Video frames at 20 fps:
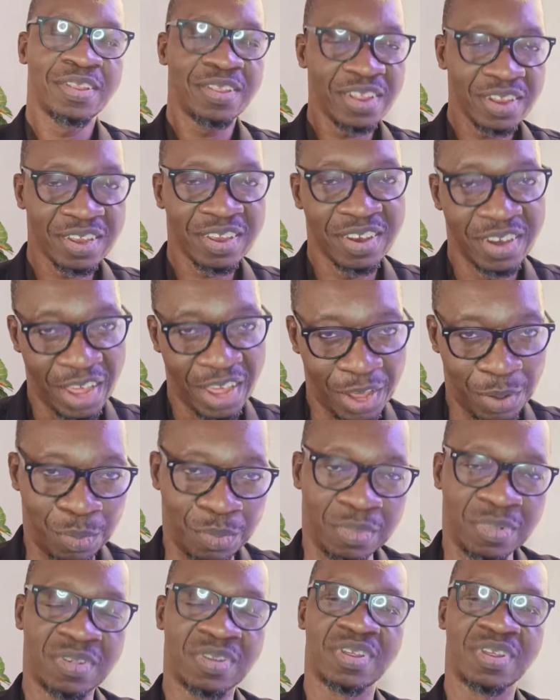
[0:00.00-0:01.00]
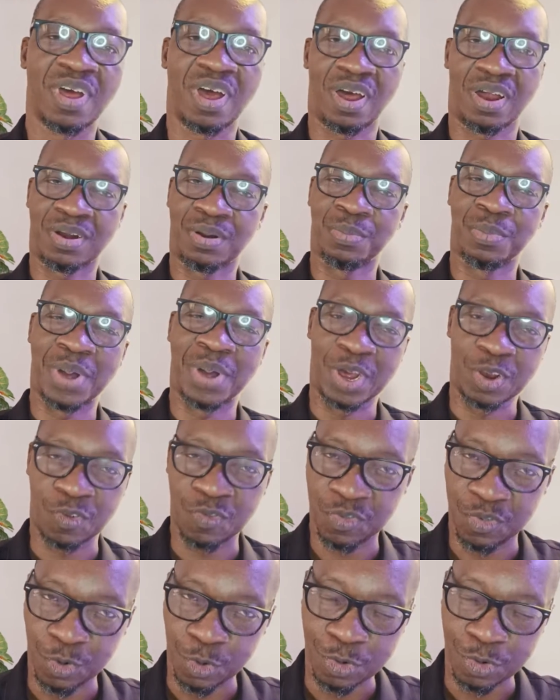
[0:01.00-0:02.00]
these names are a
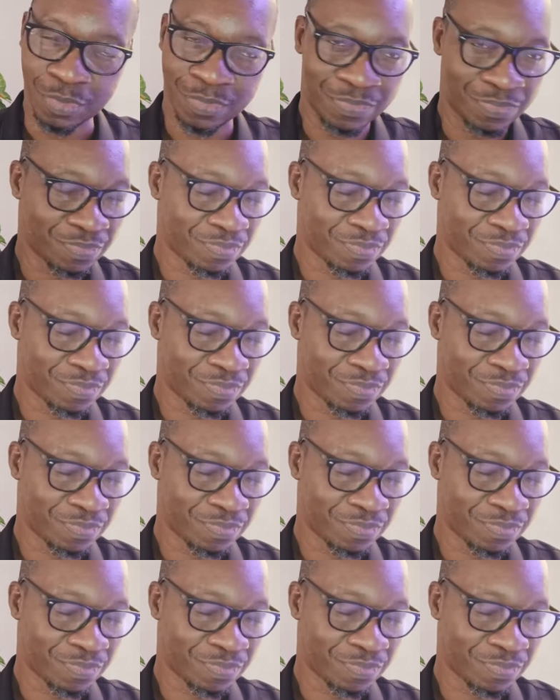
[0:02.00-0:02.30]
mouthful.